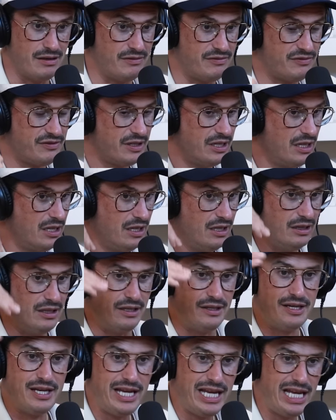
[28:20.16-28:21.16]
of
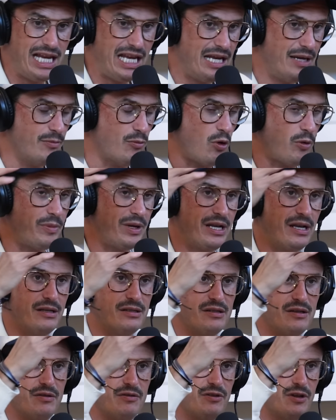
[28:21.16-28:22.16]
the team or
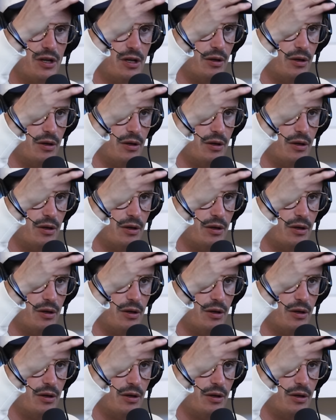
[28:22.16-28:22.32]
because of